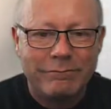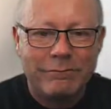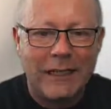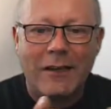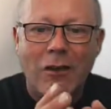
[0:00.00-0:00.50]

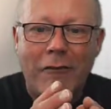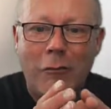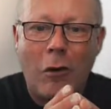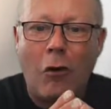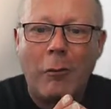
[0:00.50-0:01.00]
Yeah, you have the
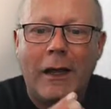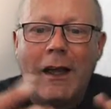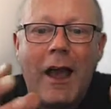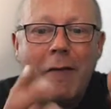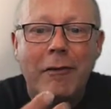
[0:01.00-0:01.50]
bulb.
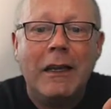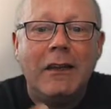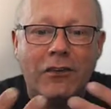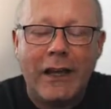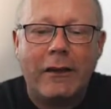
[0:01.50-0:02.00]
Every
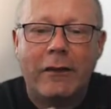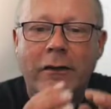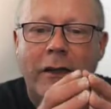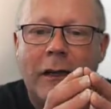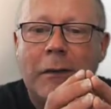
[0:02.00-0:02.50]

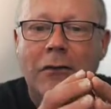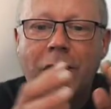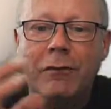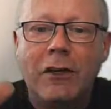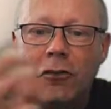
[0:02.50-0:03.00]
second it emits
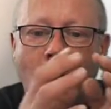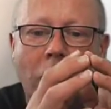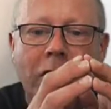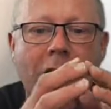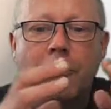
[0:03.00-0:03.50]
50
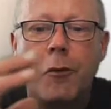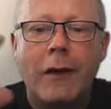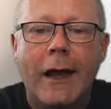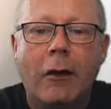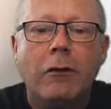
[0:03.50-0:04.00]
joules that's spread
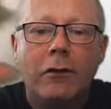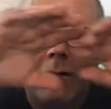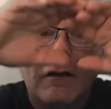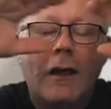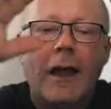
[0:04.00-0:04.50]
out
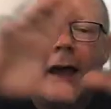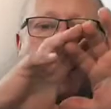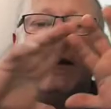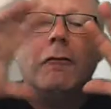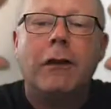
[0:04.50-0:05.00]

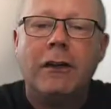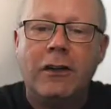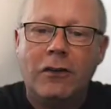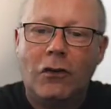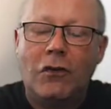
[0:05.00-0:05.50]
and
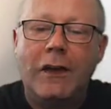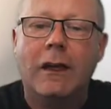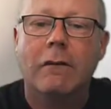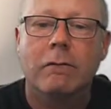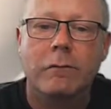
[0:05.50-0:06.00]
reaches the
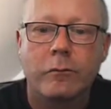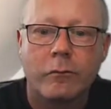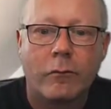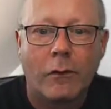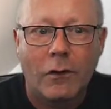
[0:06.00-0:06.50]
sphere.
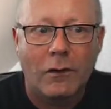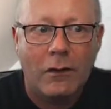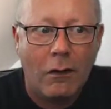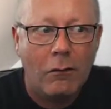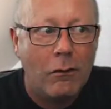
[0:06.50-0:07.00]

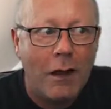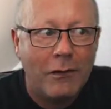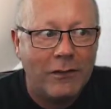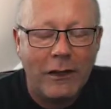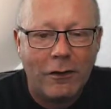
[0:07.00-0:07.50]
So every
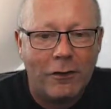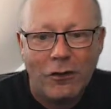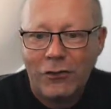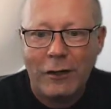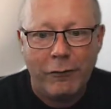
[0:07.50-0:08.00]
second the
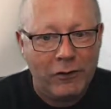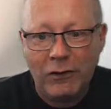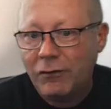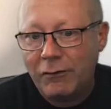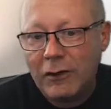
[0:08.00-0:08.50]
sphere
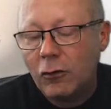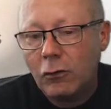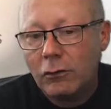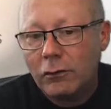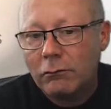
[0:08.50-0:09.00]
receives 50
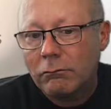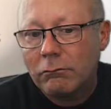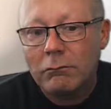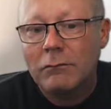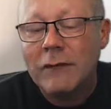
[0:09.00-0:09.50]
joules.
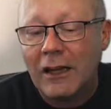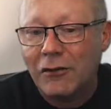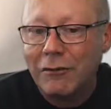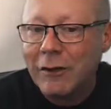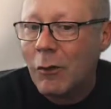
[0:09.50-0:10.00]
That's
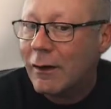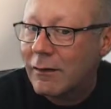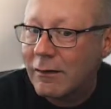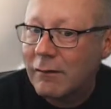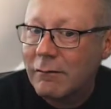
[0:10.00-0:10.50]
50
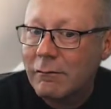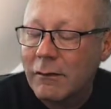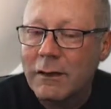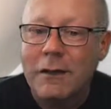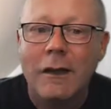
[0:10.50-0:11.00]
watts.
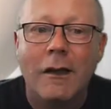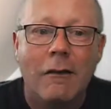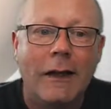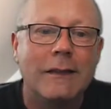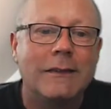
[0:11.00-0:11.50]
Right?